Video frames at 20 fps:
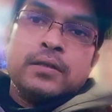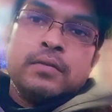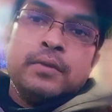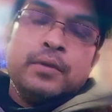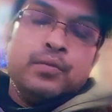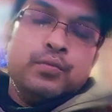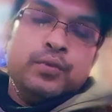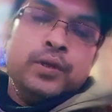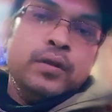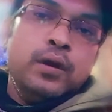I
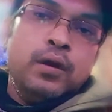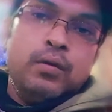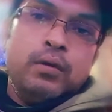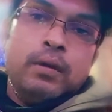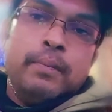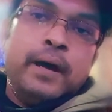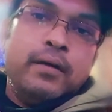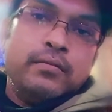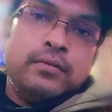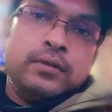mean, we know
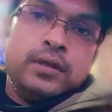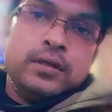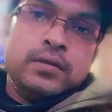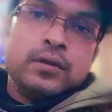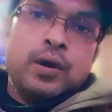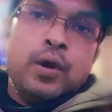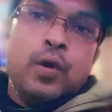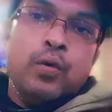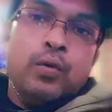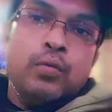about this
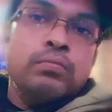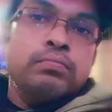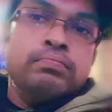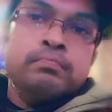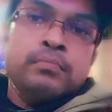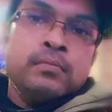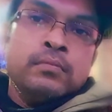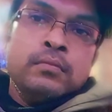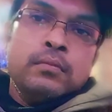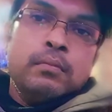whole
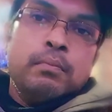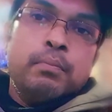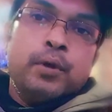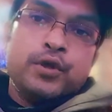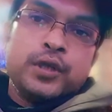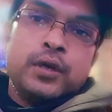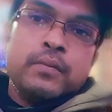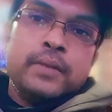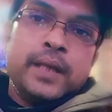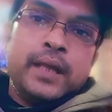
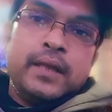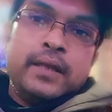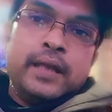bodge up that they